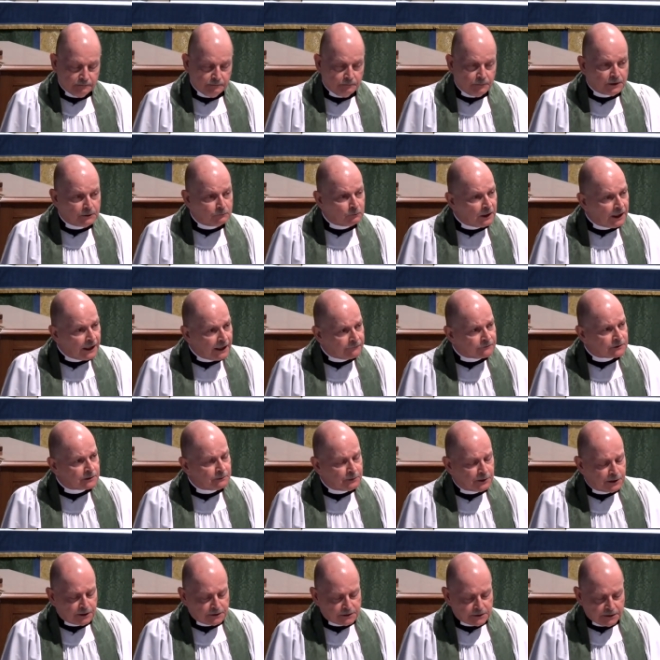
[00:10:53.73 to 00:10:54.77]
But we have to
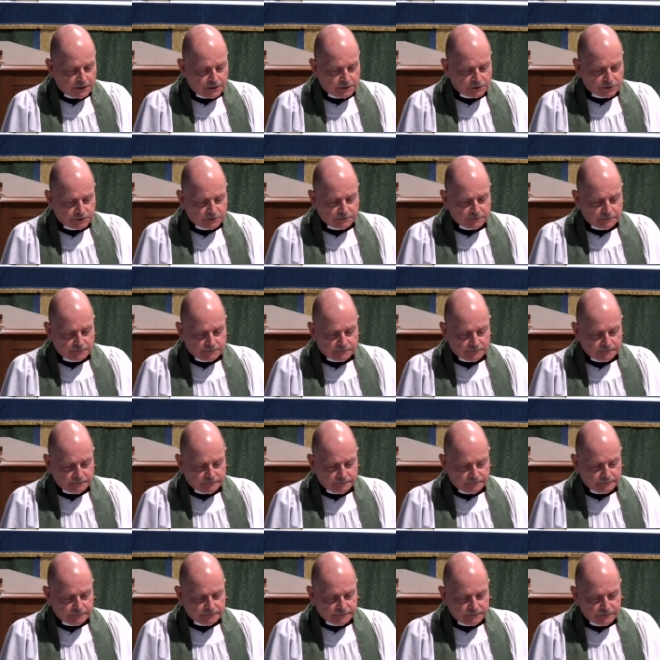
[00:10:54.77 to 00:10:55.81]
pay attention.
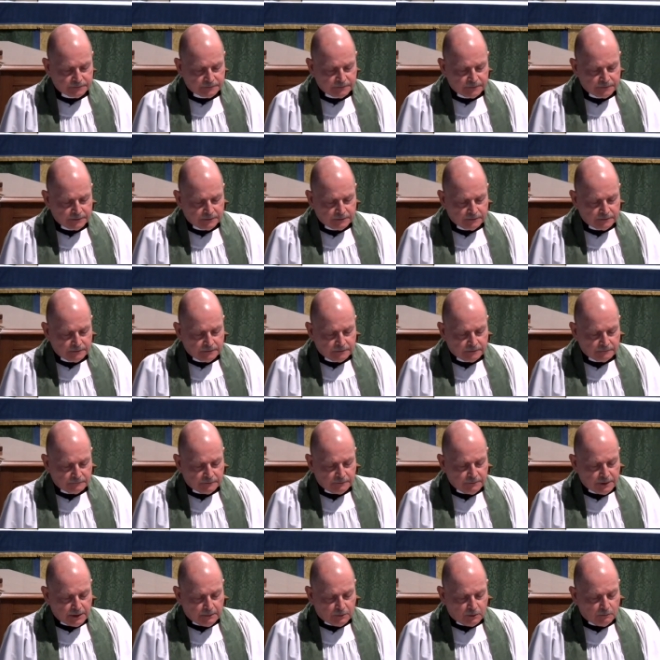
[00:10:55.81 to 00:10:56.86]

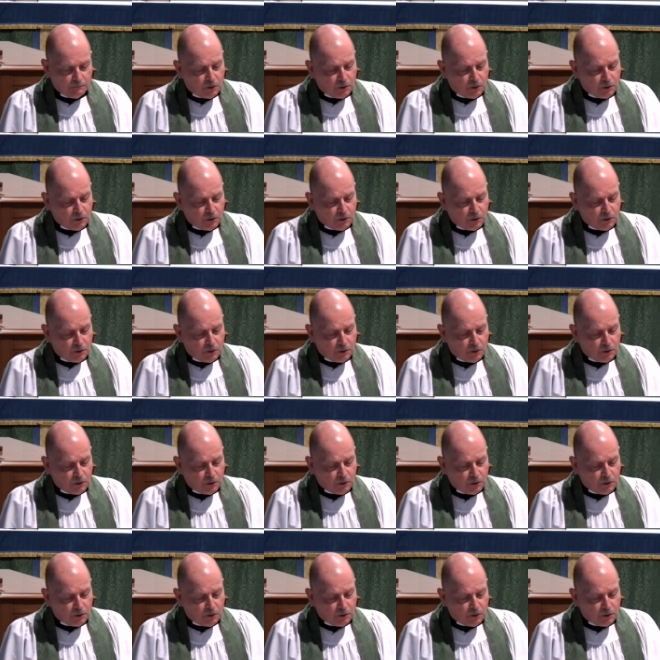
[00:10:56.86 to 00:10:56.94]
Remember,